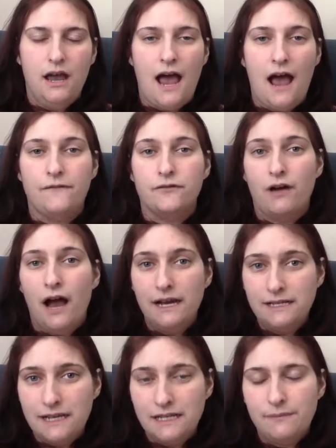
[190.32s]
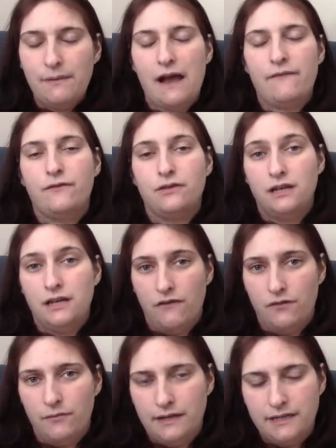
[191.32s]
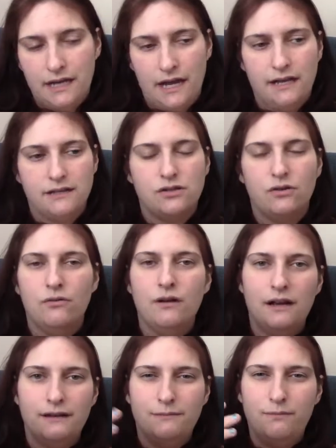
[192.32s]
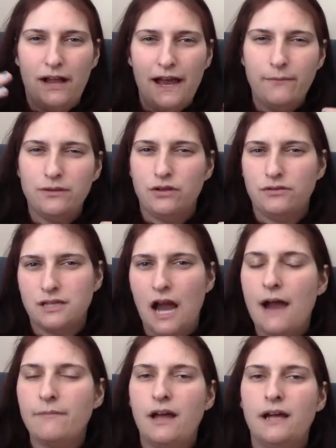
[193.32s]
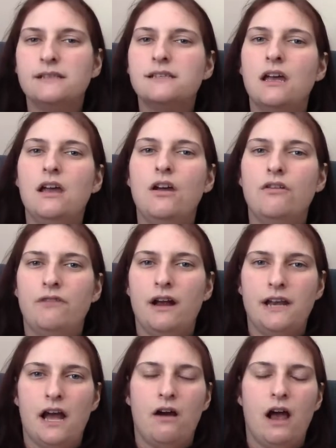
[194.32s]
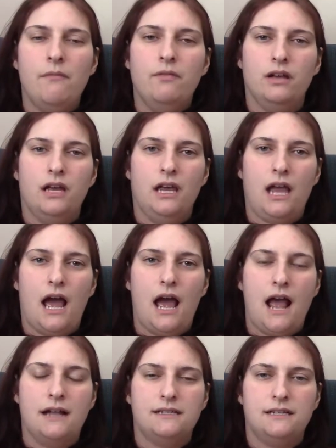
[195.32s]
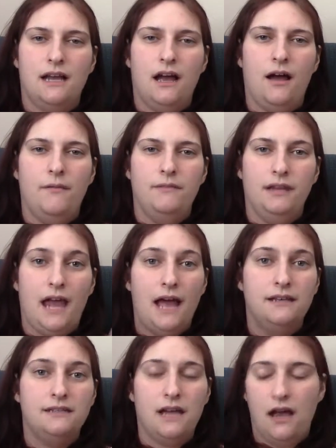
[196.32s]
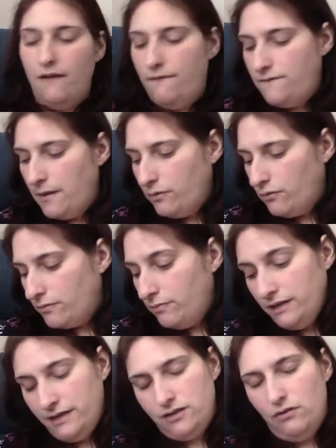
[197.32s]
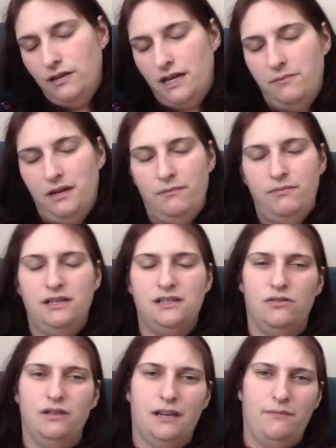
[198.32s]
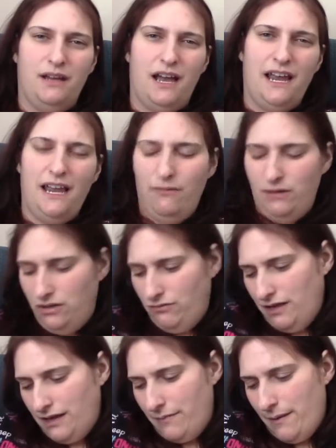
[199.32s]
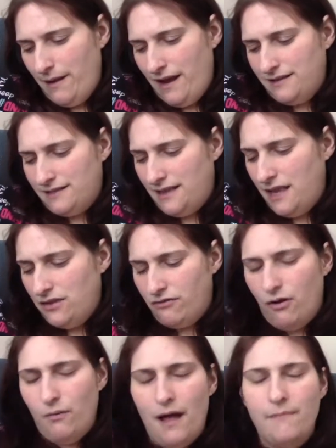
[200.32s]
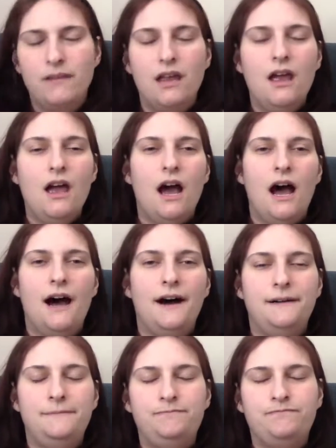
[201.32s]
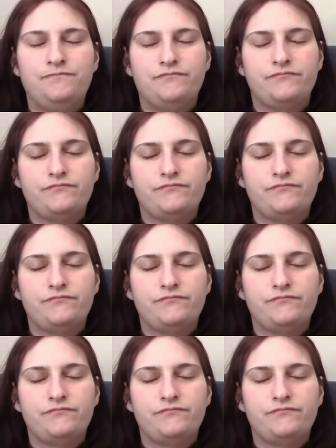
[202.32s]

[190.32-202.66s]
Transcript: after I sent it back for the government to get it. So playing with those timelines. Right now I'm looking at the end of February. Please don't lick me. Please don't lick me. I hate when you lick my pants and then they're all wet. I'm